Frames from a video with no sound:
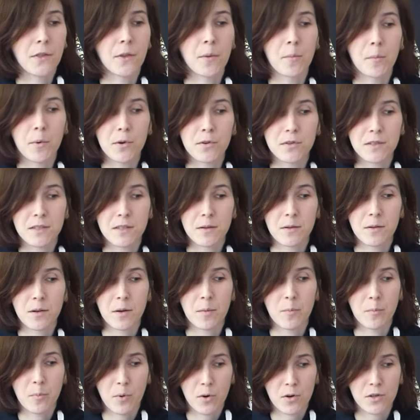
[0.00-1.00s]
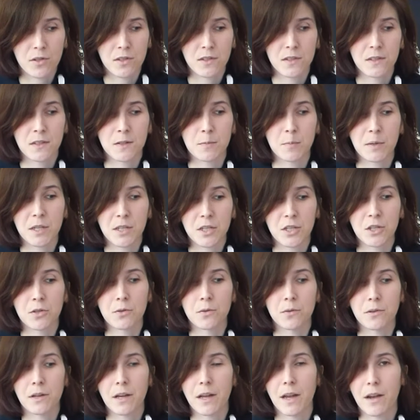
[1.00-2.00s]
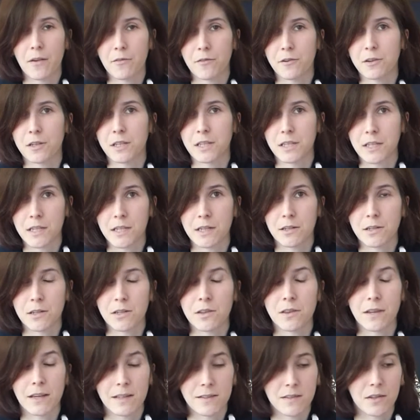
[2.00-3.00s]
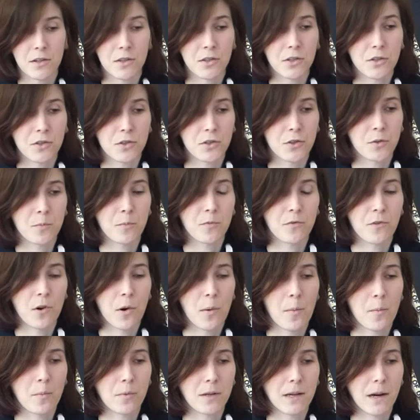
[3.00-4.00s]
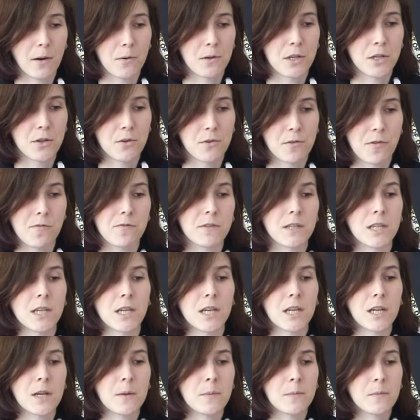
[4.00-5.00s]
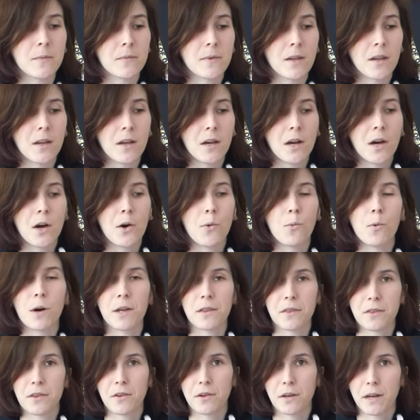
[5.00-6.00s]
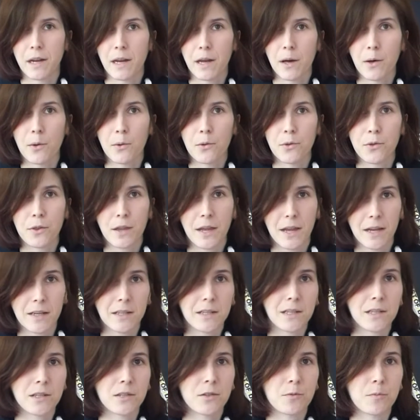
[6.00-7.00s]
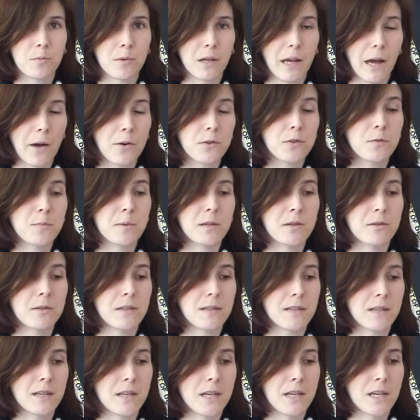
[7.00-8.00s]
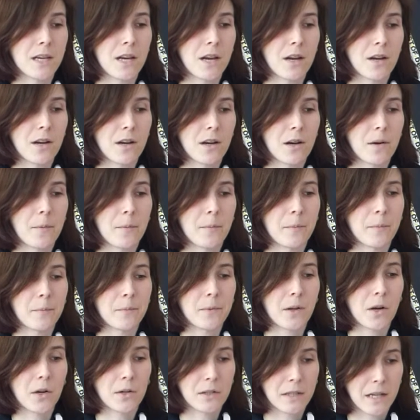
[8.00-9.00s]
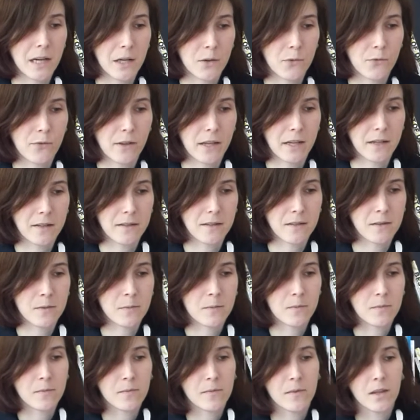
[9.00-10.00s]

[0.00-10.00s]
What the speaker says: the most important speech you'll ever hear. That's on YouTube, from Gary Yourofsky. What the Health and Cowspiracy on Netflix.